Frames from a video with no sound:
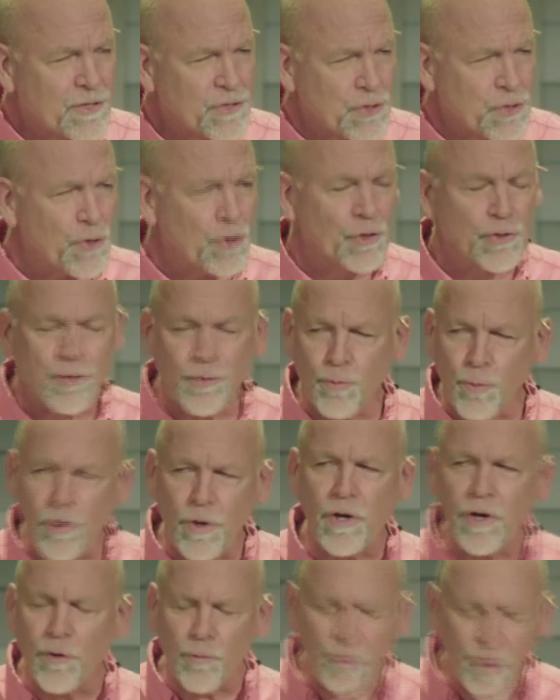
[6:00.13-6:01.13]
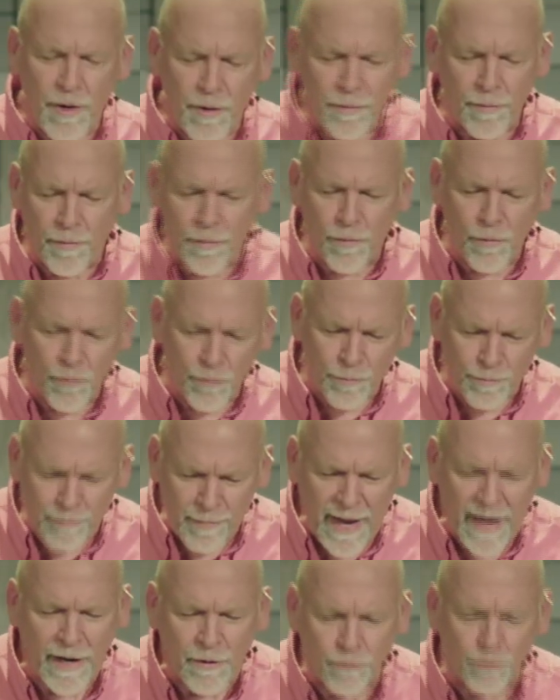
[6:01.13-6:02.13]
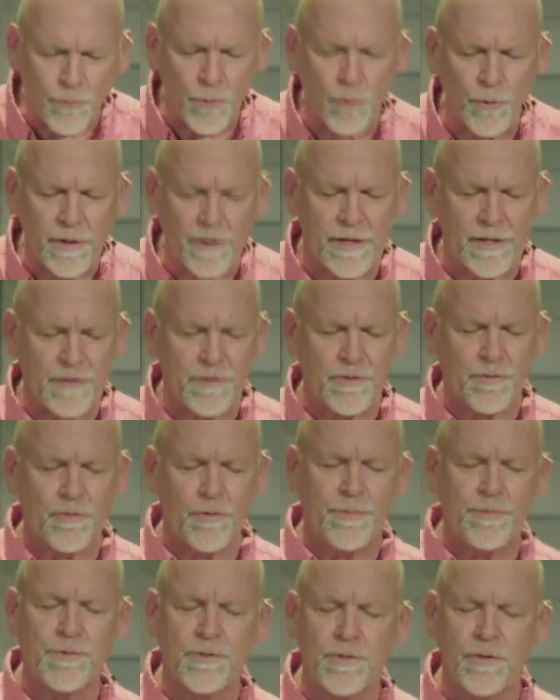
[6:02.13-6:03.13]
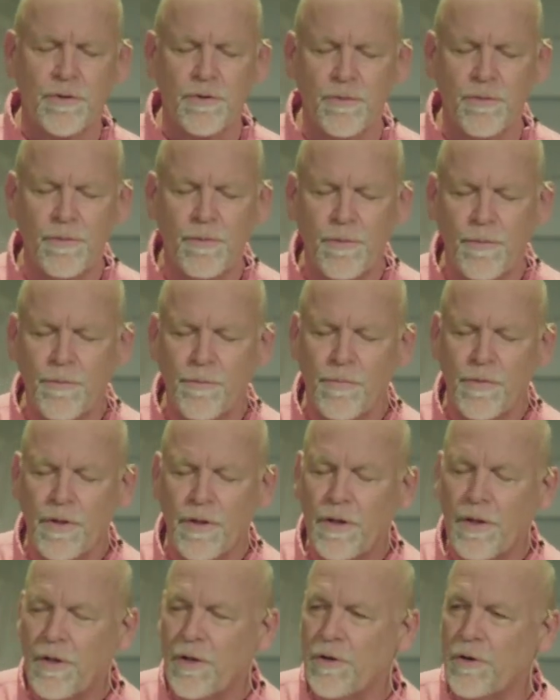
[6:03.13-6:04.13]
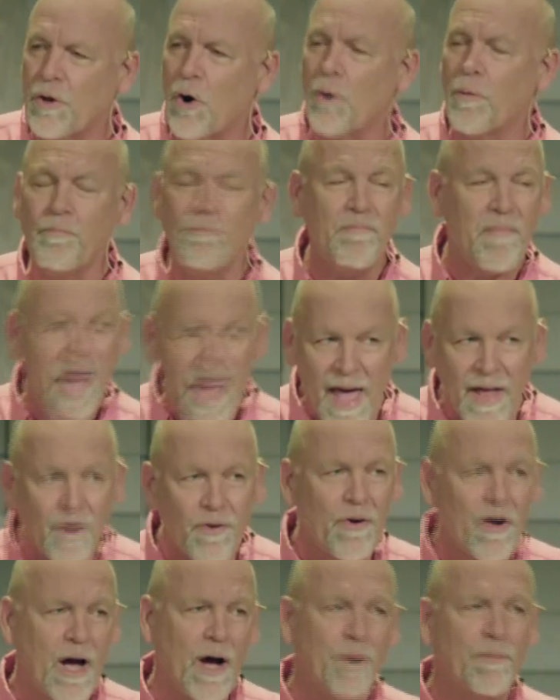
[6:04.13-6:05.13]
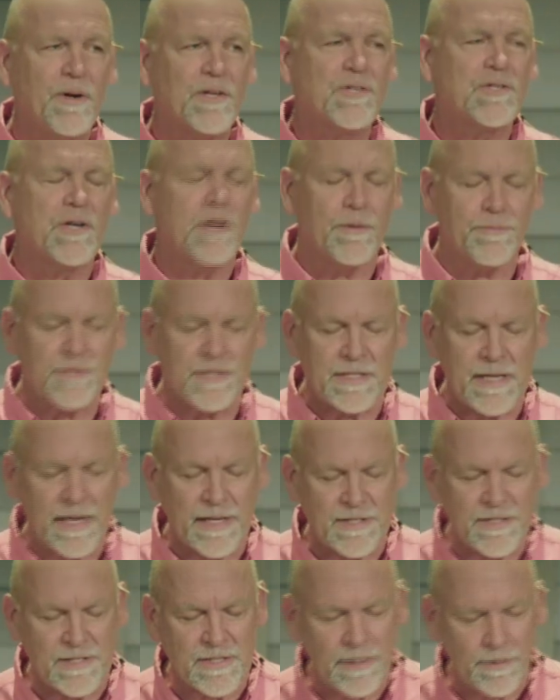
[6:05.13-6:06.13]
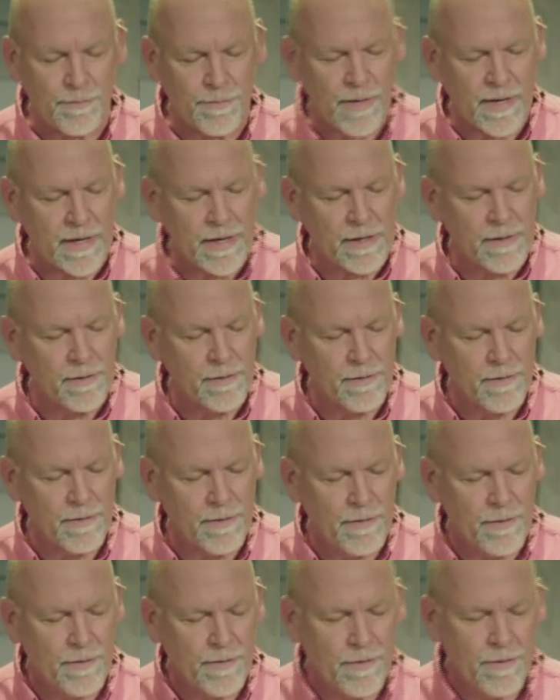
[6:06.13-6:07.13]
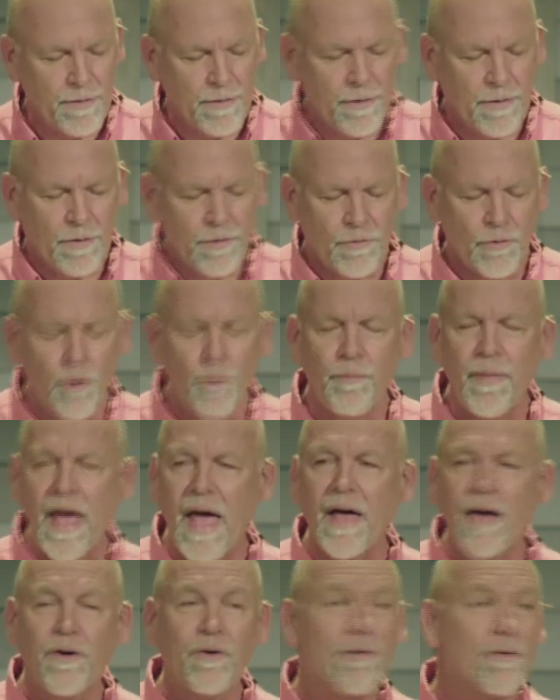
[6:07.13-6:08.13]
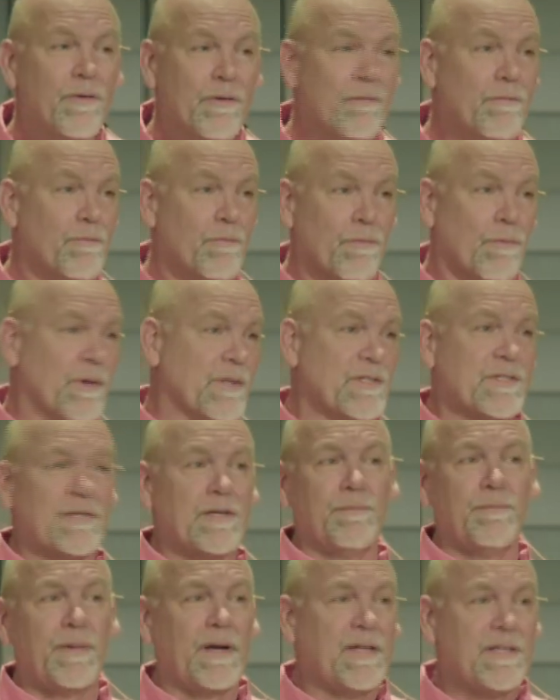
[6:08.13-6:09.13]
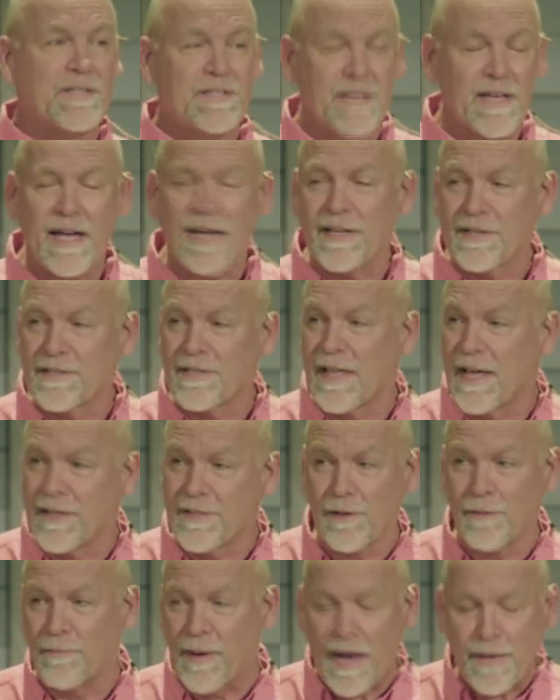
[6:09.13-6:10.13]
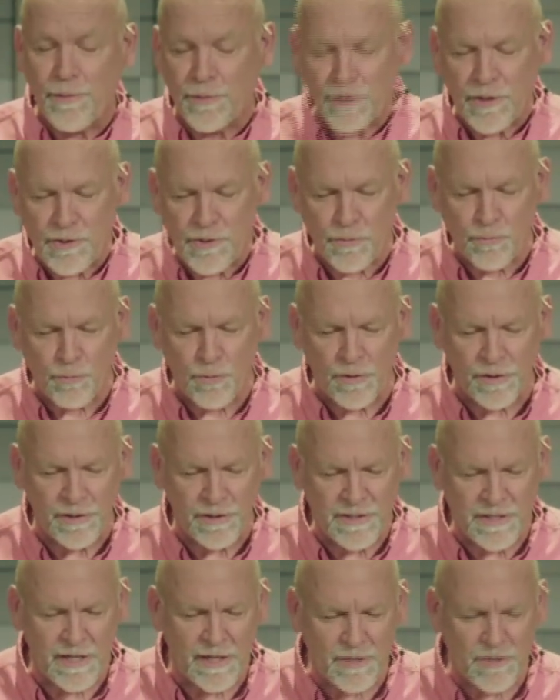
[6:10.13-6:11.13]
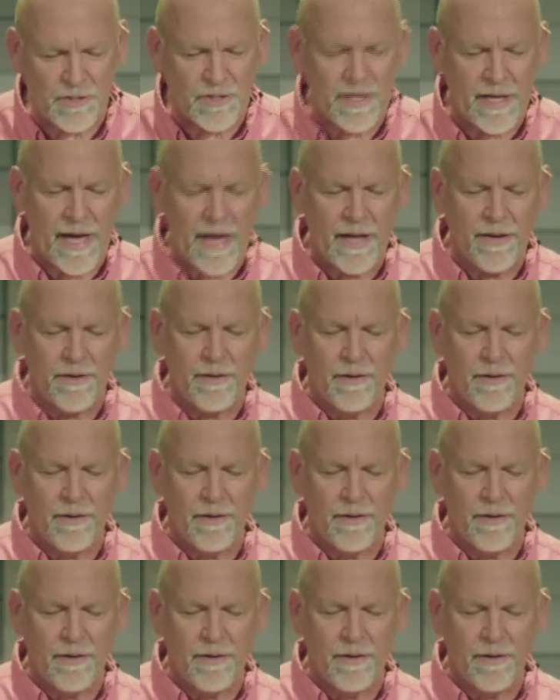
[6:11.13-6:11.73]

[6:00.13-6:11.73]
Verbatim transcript: church, we're going to re- remain rooted in Scripture no matter how much it upsets somebody, no matter what somebody says that the Bible doesn't really teach that,